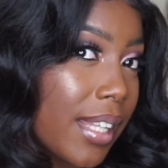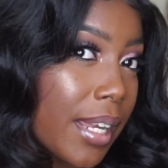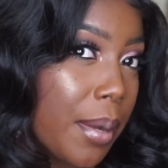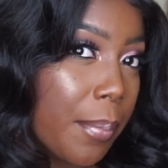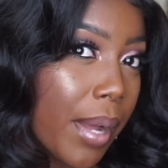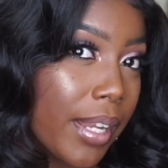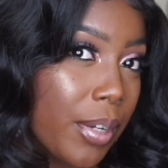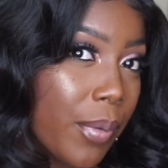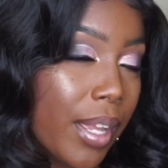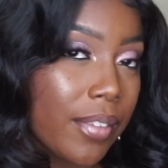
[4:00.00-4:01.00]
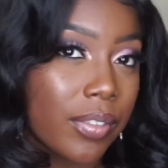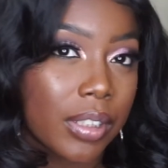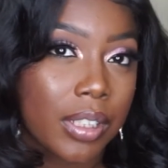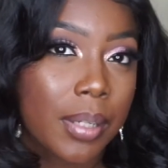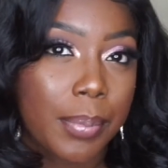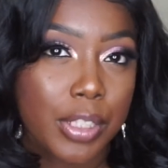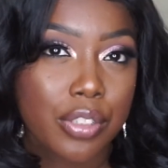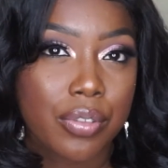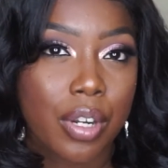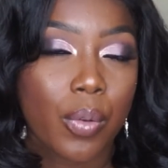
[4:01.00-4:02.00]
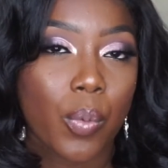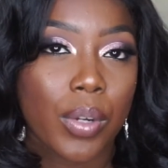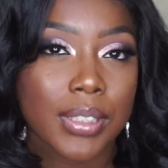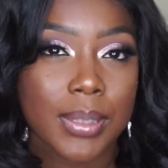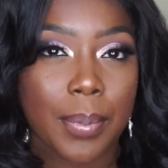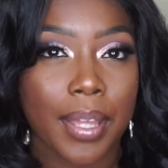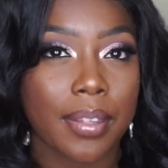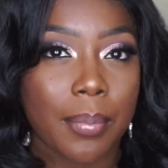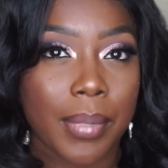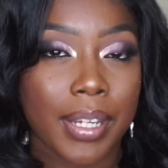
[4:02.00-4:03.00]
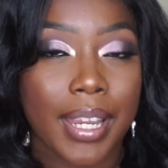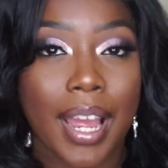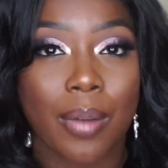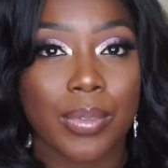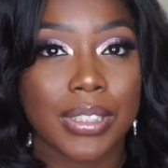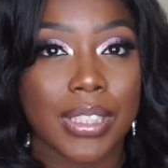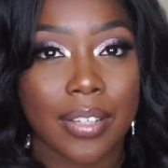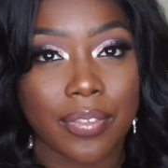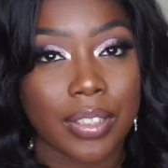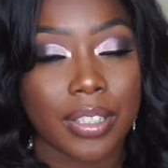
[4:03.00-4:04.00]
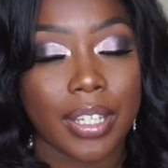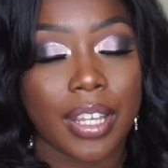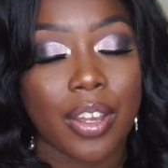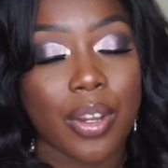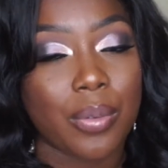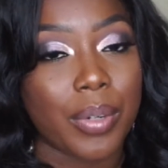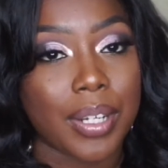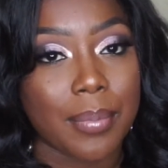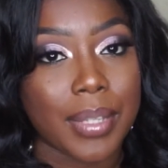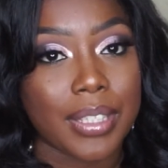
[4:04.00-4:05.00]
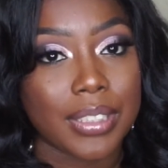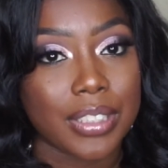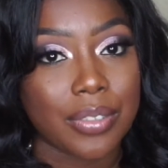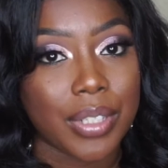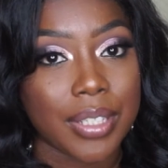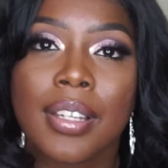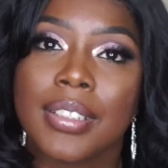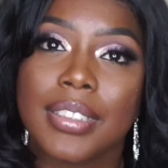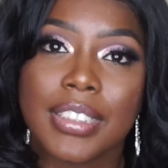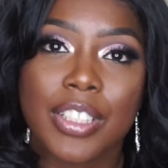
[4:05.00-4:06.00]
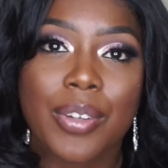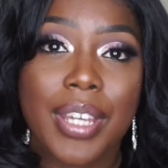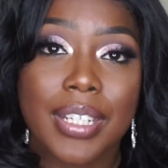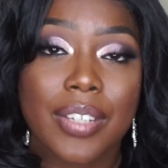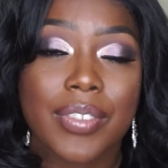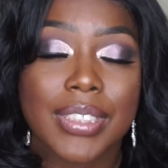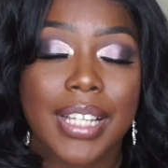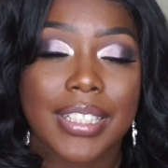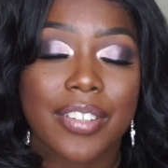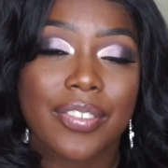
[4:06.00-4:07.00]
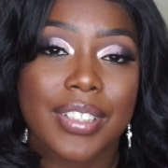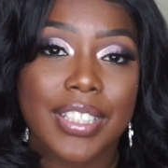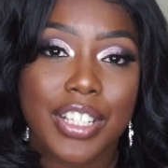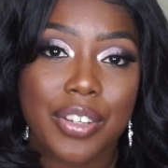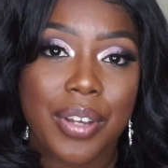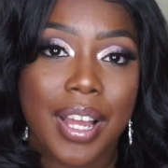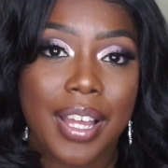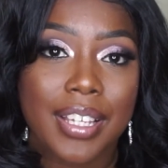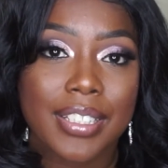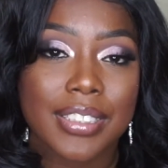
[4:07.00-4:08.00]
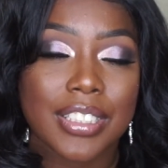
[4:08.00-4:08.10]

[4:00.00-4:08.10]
like a body wave look, but you don't want to pay the money, I would definitely recommend this unit. So yeah, divas, I definitely think you guys